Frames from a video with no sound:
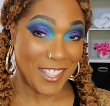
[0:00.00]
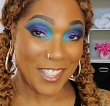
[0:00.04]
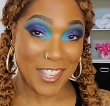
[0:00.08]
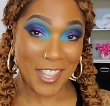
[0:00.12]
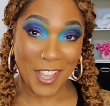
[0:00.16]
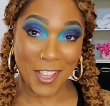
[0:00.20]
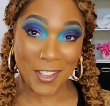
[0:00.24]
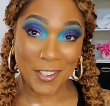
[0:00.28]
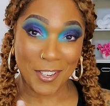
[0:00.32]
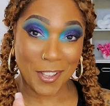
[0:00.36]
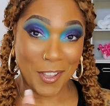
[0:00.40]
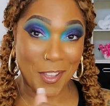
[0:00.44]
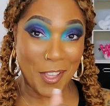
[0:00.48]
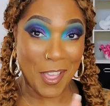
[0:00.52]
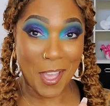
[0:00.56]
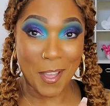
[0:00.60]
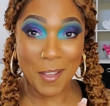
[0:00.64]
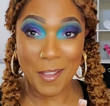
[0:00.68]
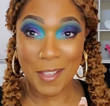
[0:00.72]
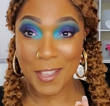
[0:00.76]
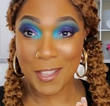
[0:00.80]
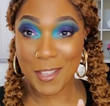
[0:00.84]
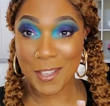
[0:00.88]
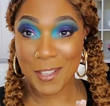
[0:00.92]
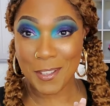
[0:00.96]
Y'all know
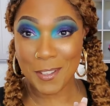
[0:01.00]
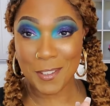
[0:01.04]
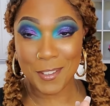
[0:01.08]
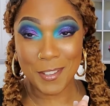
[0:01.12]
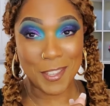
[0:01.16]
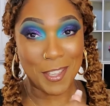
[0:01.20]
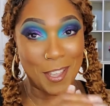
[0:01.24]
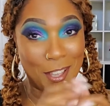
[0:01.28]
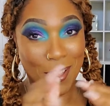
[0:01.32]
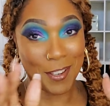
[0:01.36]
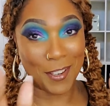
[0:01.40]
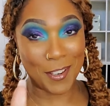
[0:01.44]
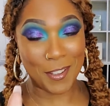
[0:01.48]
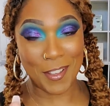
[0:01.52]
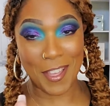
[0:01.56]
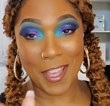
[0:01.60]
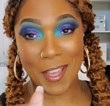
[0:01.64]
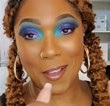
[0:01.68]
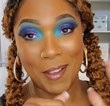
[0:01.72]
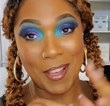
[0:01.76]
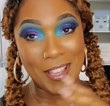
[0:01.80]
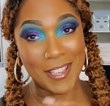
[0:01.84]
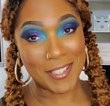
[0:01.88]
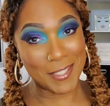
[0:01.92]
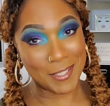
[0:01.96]
how it go, y'all know
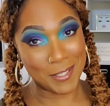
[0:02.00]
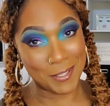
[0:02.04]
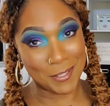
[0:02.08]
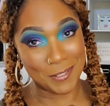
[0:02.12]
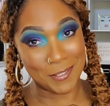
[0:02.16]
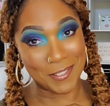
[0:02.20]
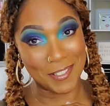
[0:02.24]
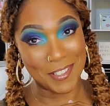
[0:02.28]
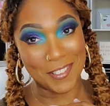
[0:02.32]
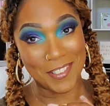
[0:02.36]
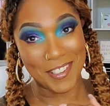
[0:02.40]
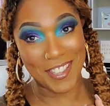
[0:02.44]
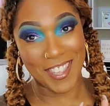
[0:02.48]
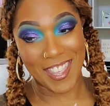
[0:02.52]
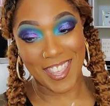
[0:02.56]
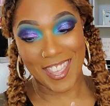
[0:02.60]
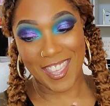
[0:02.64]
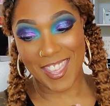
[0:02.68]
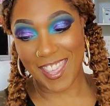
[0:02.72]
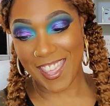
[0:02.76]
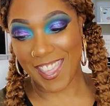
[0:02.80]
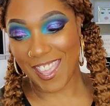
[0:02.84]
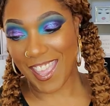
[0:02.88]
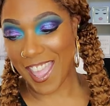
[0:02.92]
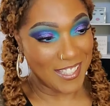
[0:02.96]
how I do,
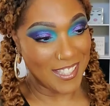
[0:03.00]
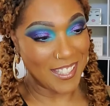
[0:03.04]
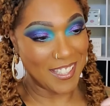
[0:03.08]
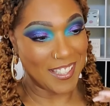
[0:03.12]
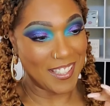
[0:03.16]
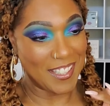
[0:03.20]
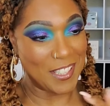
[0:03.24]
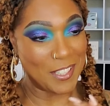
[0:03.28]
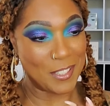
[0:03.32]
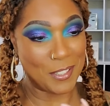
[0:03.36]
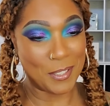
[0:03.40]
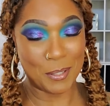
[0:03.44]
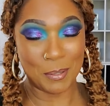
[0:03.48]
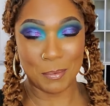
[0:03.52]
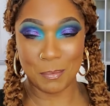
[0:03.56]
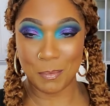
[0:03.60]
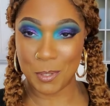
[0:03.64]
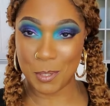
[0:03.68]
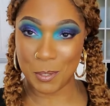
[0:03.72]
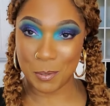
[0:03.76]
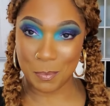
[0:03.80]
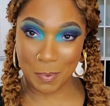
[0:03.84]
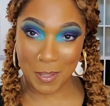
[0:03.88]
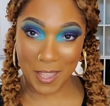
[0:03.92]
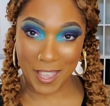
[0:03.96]
okay? There's some
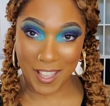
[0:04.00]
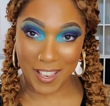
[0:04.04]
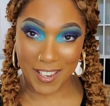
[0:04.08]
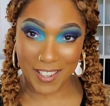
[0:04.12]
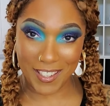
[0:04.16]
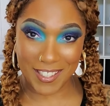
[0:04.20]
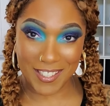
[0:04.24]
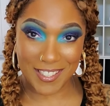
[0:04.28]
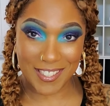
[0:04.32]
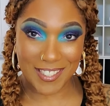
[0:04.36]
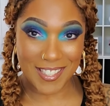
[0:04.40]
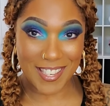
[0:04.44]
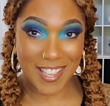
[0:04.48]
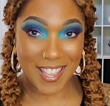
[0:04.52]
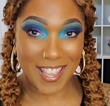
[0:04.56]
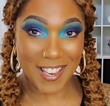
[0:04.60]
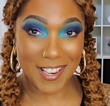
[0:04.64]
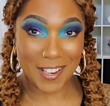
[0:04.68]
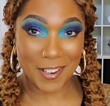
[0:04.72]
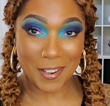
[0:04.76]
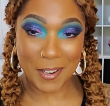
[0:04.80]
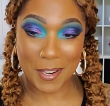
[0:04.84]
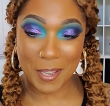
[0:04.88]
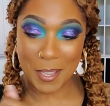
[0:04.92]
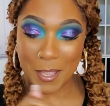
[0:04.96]
new palettes
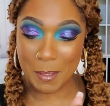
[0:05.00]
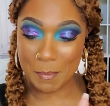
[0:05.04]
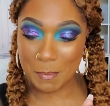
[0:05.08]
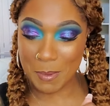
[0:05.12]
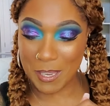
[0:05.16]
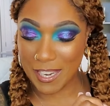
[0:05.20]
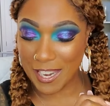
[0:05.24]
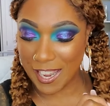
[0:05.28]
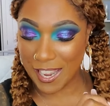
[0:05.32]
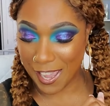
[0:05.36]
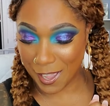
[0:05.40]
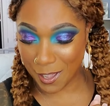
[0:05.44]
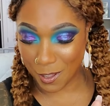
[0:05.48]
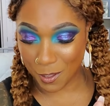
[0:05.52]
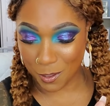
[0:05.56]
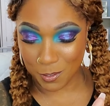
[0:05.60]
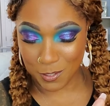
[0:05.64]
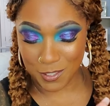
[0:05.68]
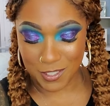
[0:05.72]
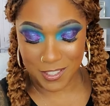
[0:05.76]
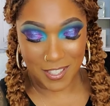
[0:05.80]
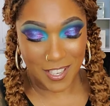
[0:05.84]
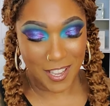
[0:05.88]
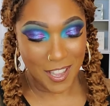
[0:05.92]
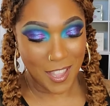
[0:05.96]
that are coming
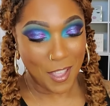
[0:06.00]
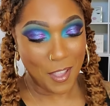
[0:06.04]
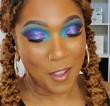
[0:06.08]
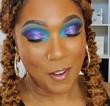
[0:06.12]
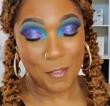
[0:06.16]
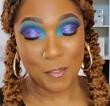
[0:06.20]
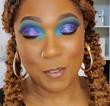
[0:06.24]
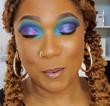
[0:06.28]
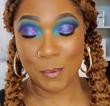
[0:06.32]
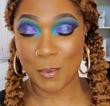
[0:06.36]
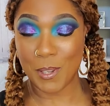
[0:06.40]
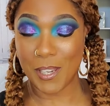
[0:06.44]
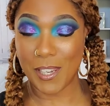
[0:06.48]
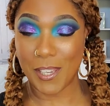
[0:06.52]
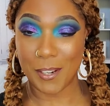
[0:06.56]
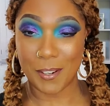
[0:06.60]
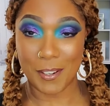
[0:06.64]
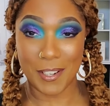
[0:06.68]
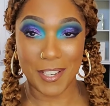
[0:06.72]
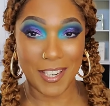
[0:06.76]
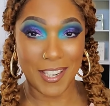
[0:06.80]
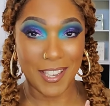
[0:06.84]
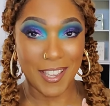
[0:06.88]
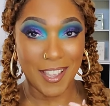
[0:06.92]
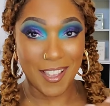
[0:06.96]
out from
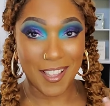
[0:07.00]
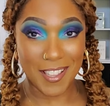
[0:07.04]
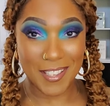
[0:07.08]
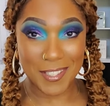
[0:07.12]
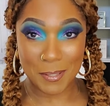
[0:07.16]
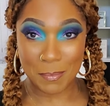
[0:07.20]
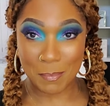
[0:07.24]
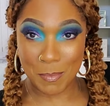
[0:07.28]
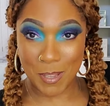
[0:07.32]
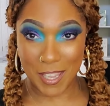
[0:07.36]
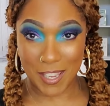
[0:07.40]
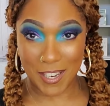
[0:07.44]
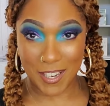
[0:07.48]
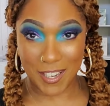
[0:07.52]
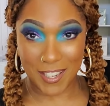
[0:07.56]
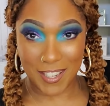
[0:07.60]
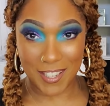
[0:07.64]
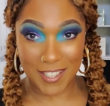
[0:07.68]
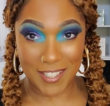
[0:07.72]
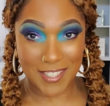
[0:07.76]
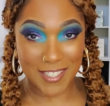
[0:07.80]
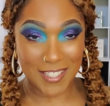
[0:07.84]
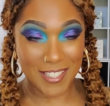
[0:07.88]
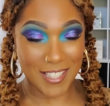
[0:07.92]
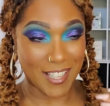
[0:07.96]
Clarity
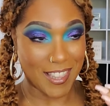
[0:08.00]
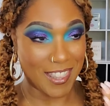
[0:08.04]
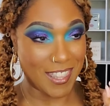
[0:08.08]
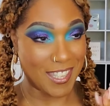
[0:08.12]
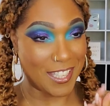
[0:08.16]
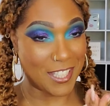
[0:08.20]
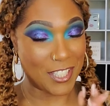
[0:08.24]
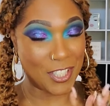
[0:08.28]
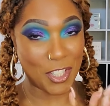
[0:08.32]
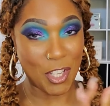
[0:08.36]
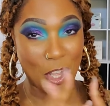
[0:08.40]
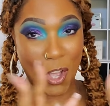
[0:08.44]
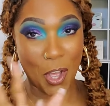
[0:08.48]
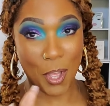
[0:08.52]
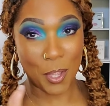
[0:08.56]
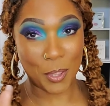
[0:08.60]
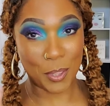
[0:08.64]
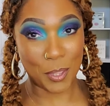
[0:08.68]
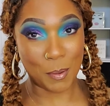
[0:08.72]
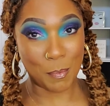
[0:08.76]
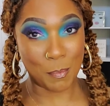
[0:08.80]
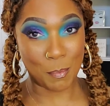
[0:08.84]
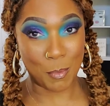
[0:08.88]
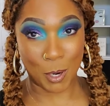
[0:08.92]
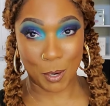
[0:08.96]
Cosmetics. I think it's
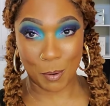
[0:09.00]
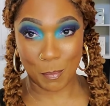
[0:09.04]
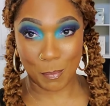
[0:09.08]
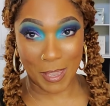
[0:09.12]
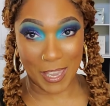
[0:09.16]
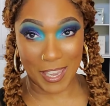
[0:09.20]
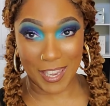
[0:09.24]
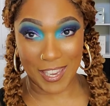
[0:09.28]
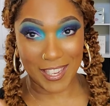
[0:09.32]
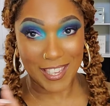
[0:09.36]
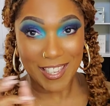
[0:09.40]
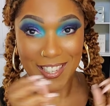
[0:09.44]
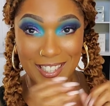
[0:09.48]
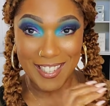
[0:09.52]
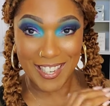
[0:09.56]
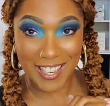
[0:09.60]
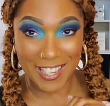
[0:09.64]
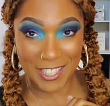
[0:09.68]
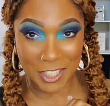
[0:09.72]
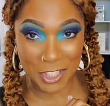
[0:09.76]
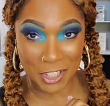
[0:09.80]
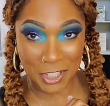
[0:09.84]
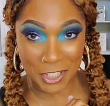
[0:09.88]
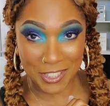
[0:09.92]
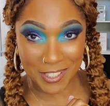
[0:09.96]
called the Mermaid
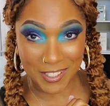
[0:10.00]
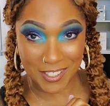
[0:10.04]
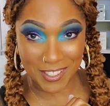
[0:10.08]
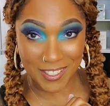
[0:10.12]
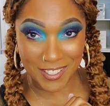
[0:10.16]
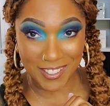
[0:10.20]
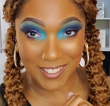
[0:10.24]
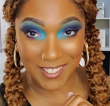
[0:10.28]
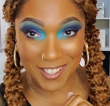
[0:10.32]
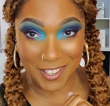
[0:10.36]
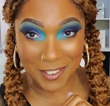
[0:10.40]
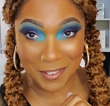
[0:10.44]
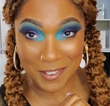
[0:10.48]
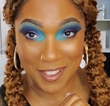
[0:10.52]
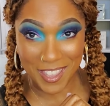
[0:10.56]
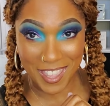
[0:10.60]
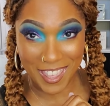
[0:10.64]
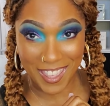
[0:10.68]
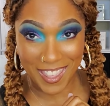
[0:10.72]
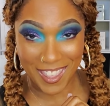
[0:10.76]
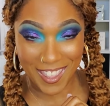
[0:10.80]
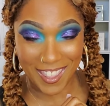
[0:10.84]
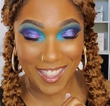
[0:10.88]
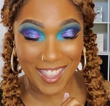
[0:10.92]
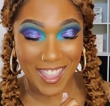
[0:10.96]
collection,
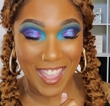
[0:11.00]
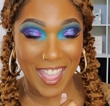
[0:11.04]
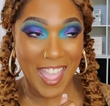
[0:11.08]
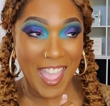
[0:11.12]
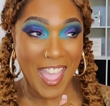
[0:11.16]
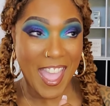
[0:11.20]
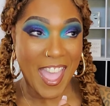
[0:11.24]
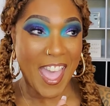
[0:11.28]
okay?